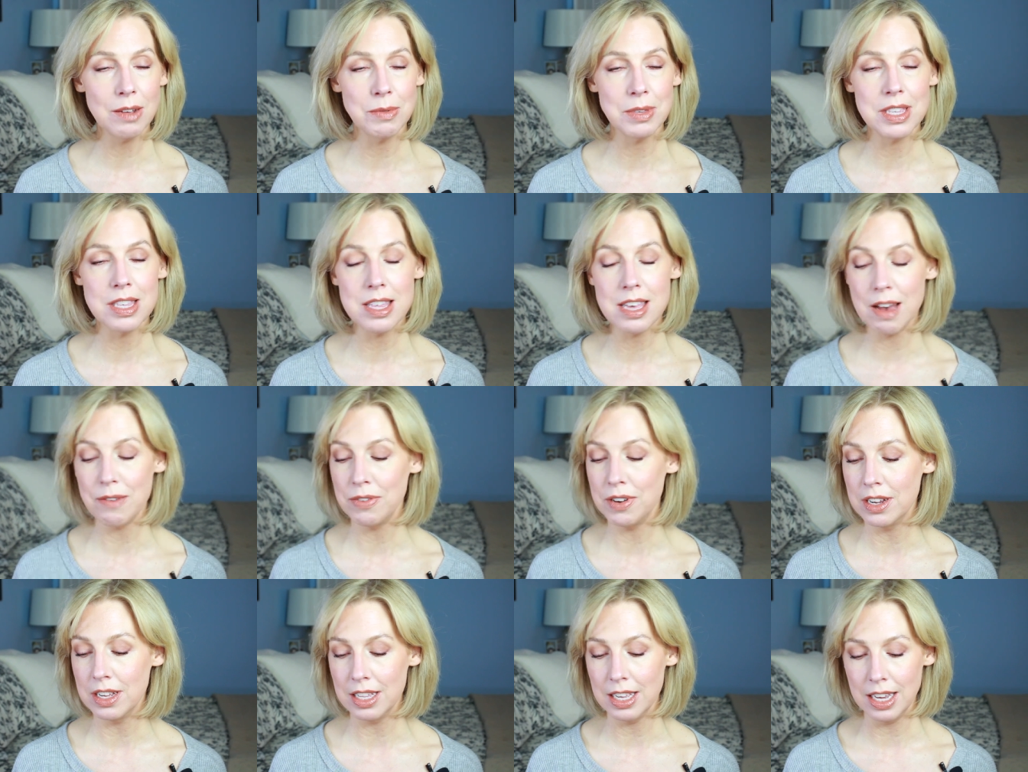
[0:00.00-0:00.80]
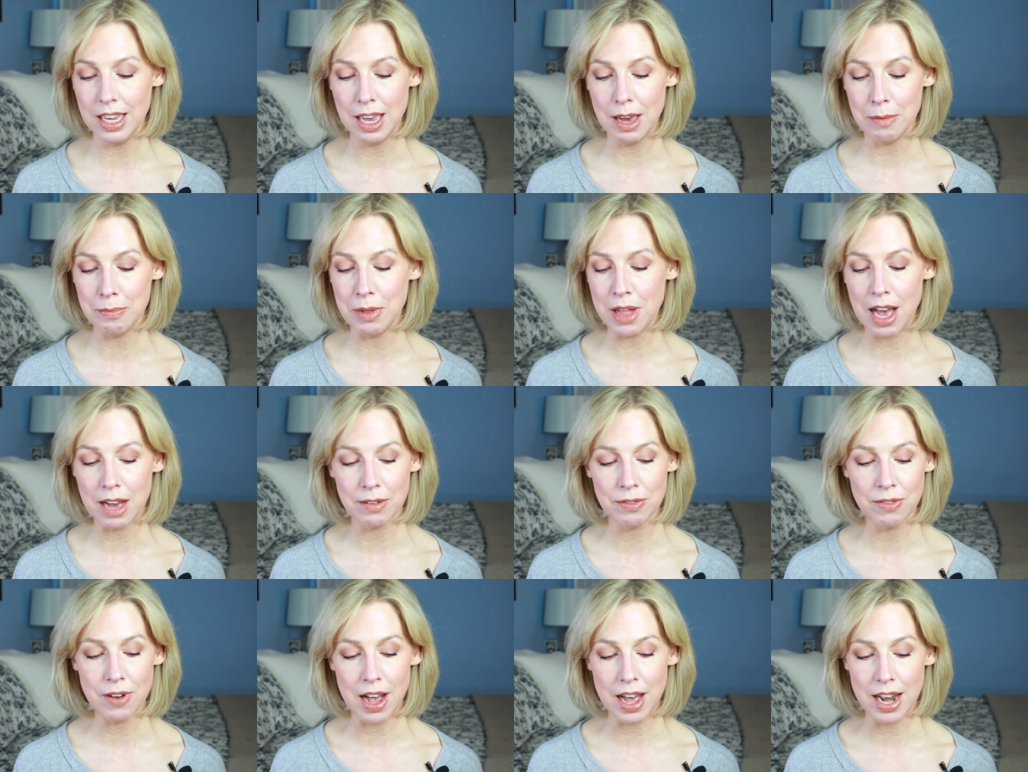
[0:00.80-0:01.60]
It was definitely a
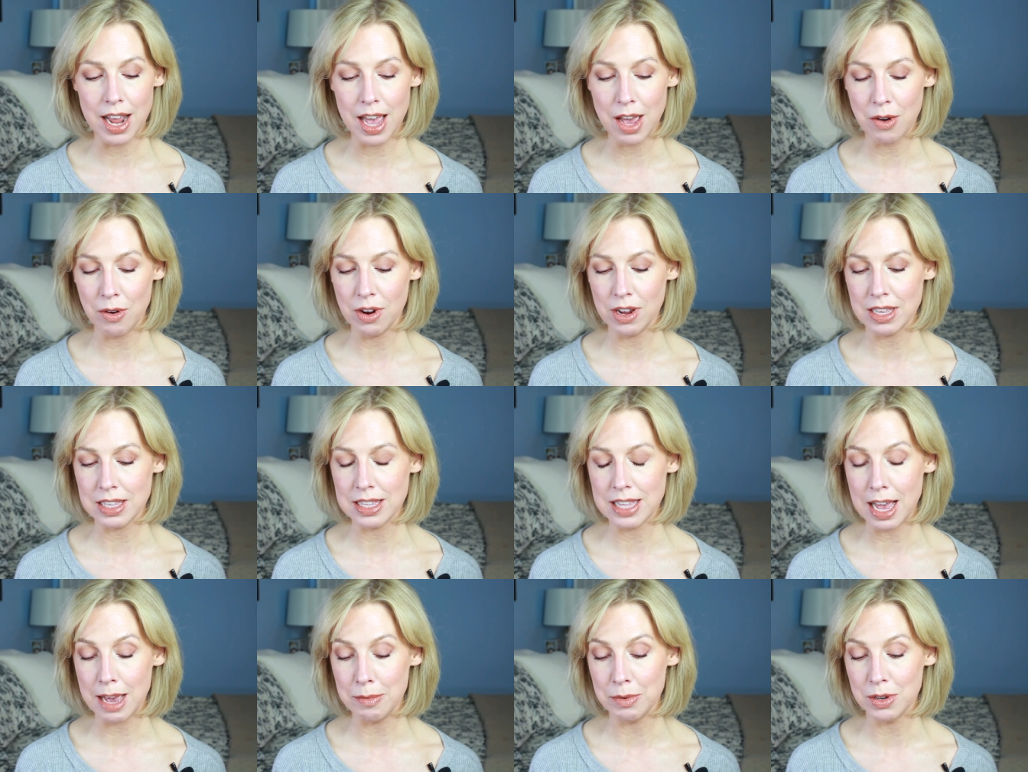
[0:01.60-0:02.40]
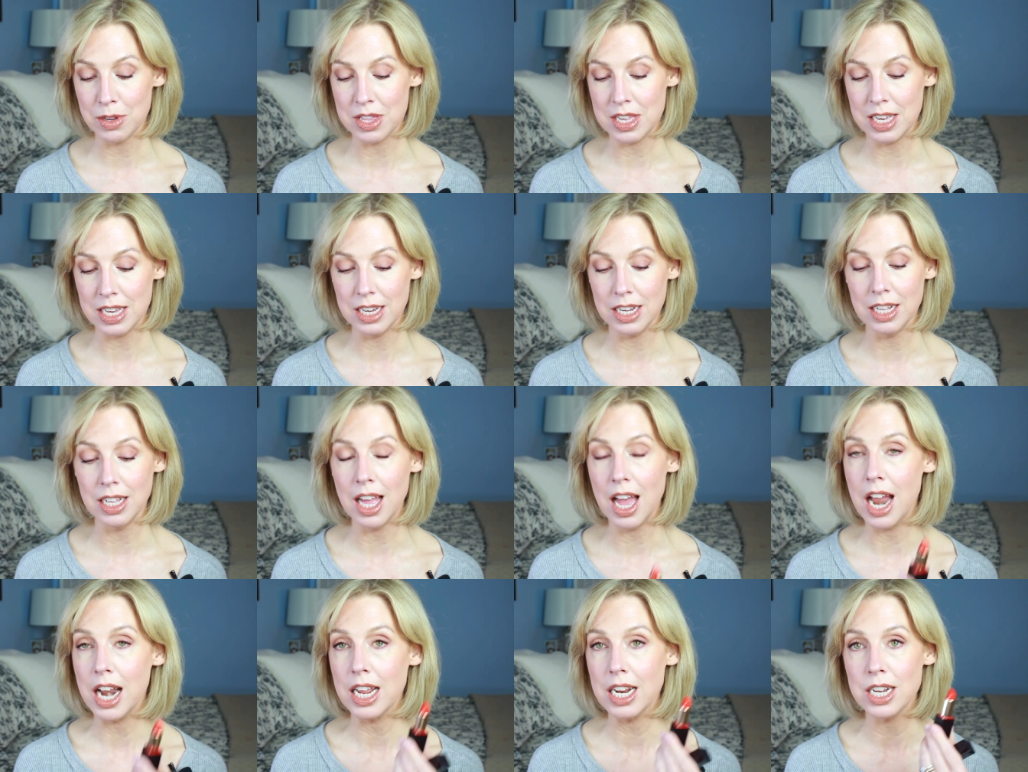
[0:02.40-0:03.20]
Black Friday or a cyber
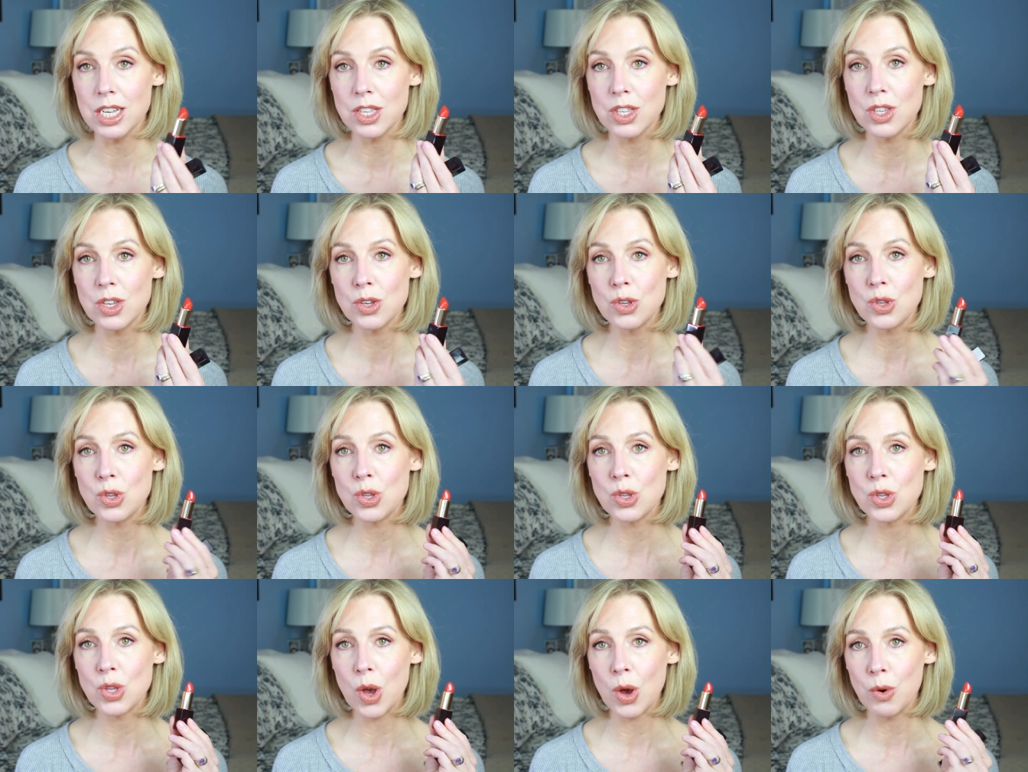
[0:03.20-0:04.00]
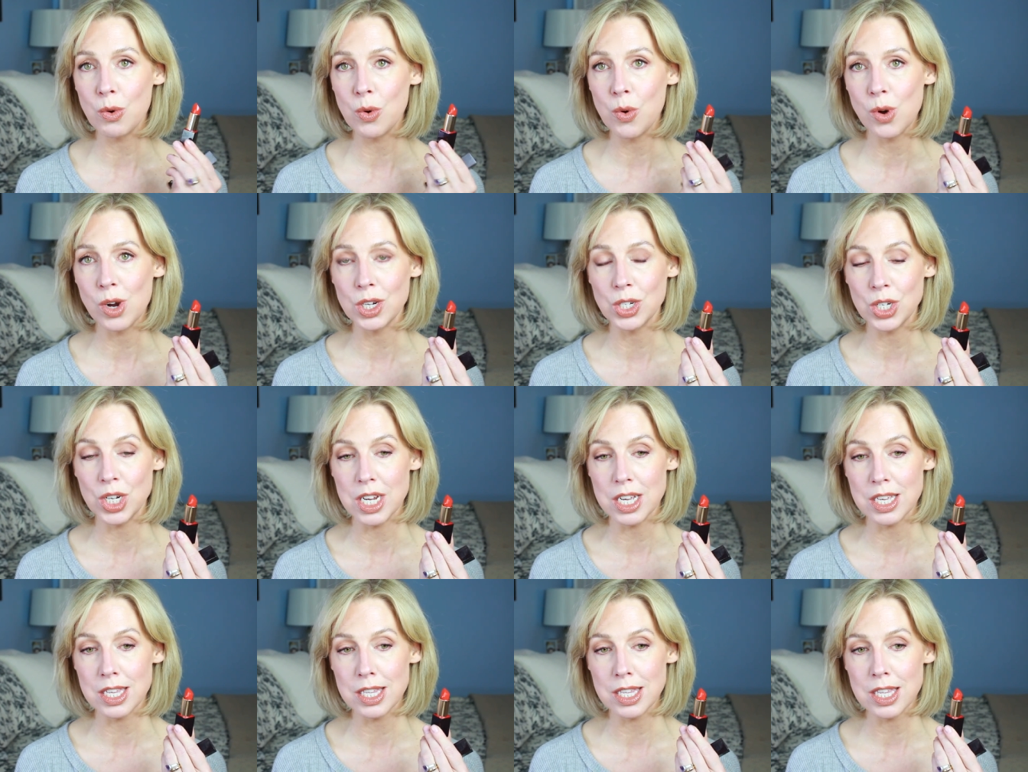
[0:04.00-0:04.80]
deal, and it is so
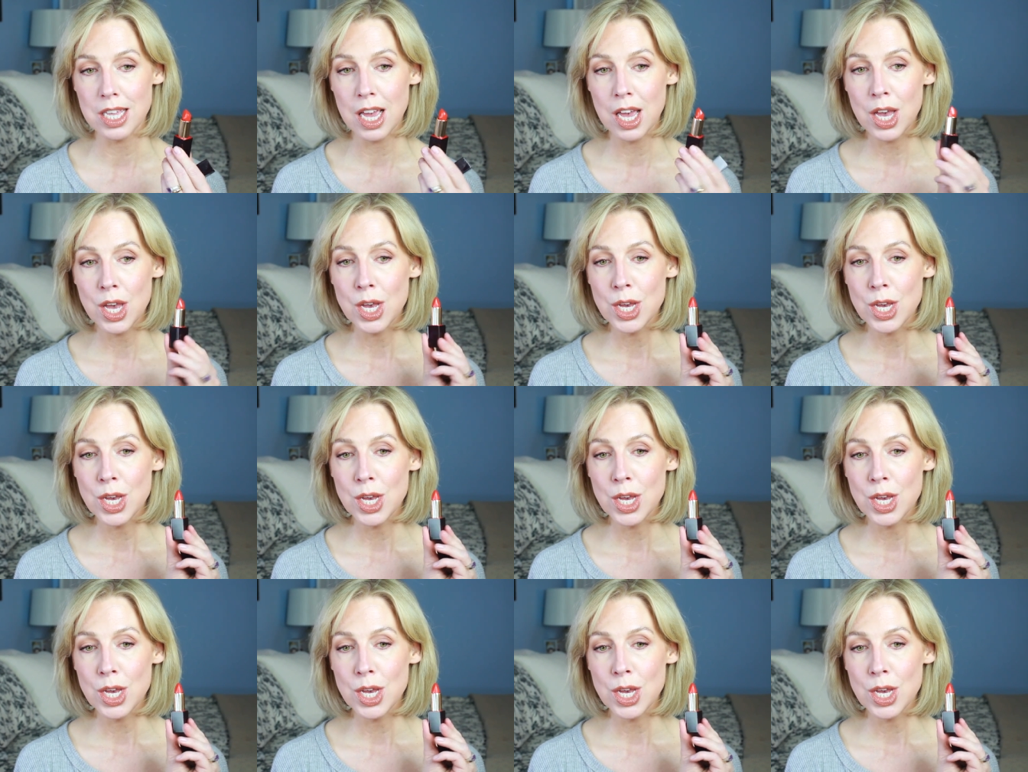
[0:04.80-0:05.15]
gorgeous.